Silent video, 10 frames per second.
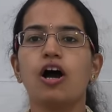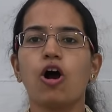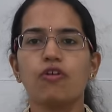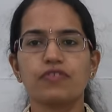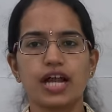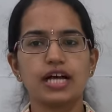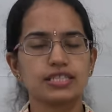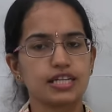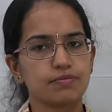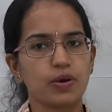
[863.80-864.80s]
of class
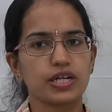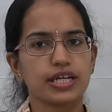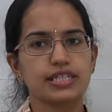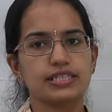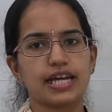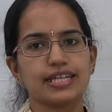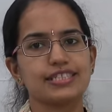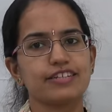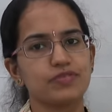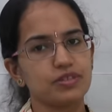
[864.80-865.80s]
8 political science,
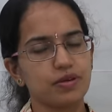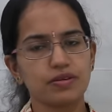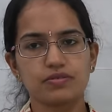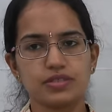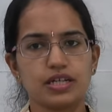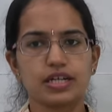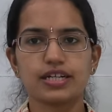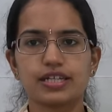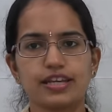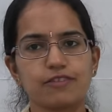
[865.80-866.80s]
and we will be
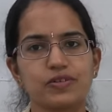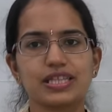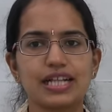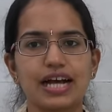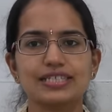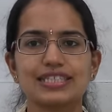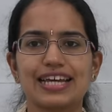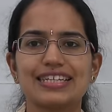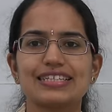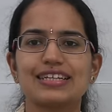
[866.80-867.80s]
continuing with class
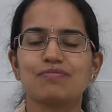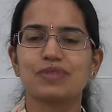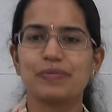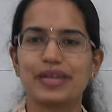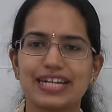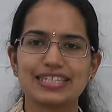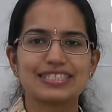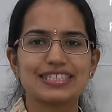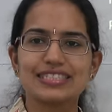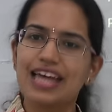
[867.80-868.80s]
9 in the upcoming
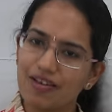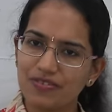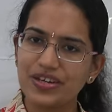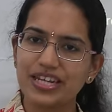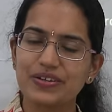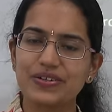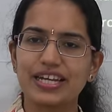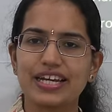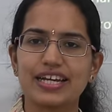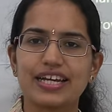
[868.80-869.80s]
lectures. Have a very good
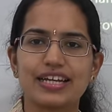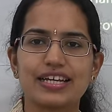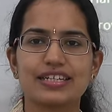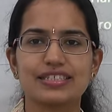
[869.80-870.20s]
day ahead.